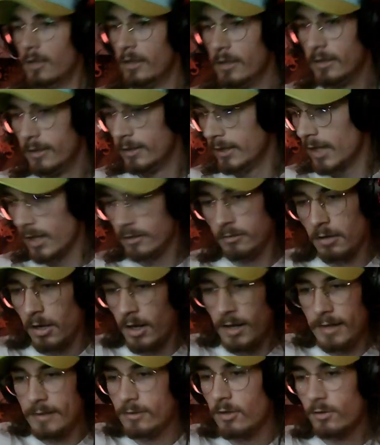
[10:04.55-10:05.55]
That
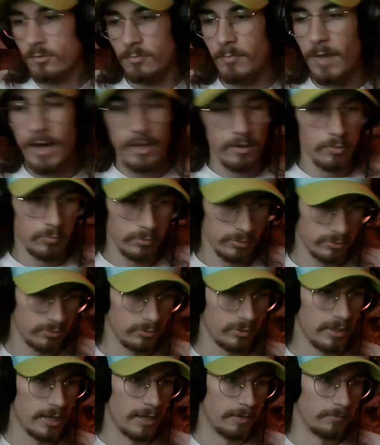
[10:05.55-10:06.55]
it doesn't matter what you
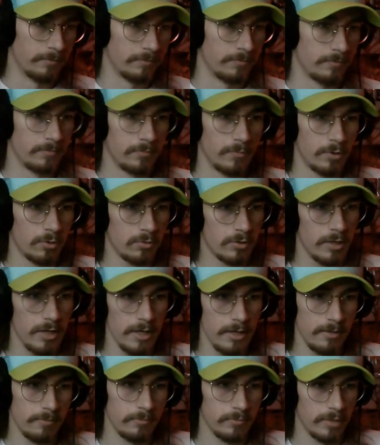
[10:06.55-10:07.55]
get.
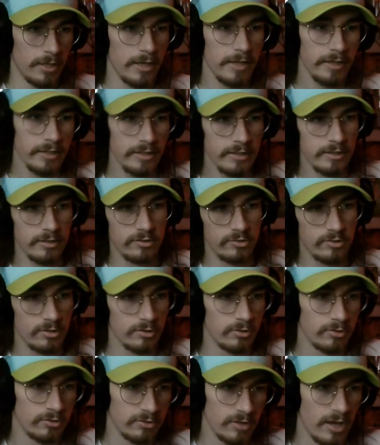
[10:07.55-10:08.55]
Okay, the ending is still
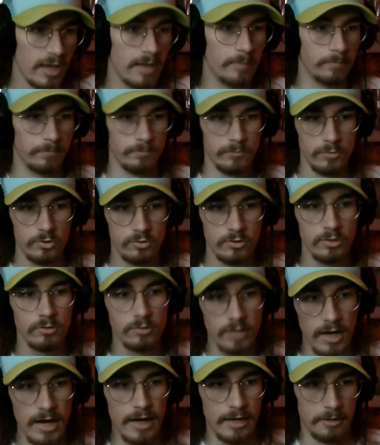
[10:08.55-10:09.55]
the same. You still
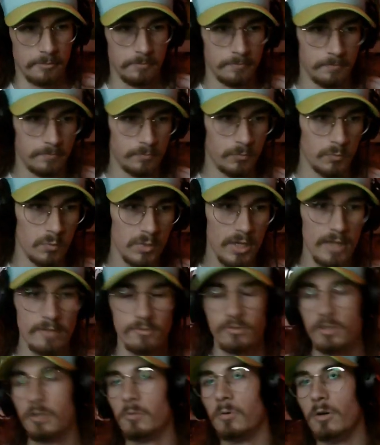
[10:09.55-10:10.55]
die. We got
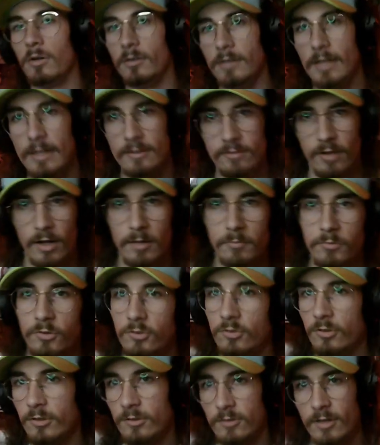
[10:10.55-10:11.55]
zero on that time
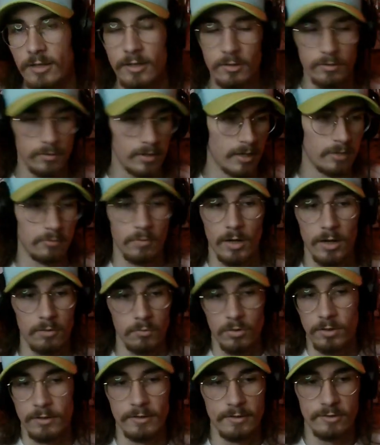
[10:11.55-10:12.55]
just because I didn't. I, I
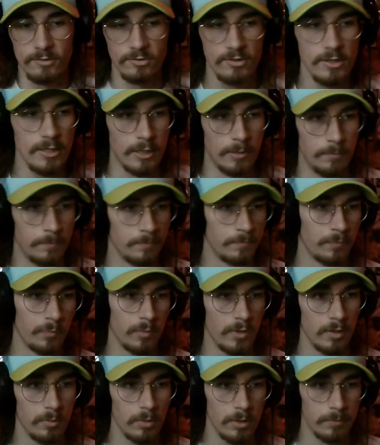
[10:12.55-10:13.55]
wanted to see.
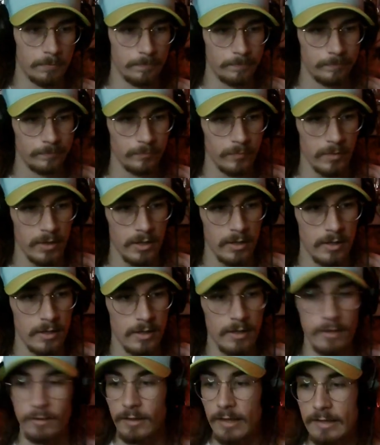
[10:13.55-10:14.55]
Well,
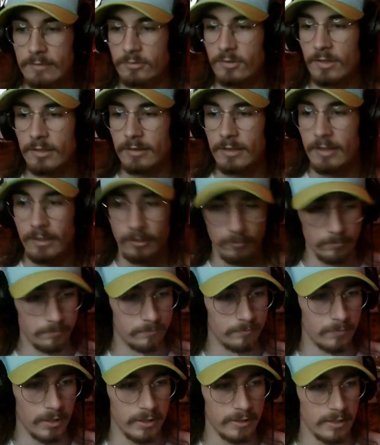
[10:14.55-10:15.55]
that's it then.
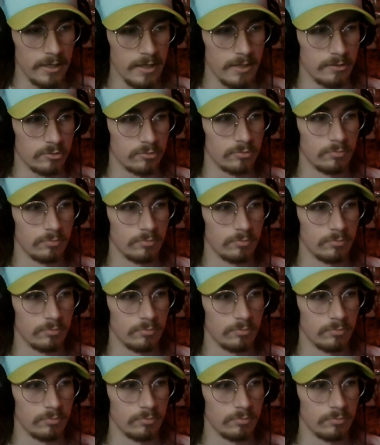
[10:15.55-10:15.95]
I guess.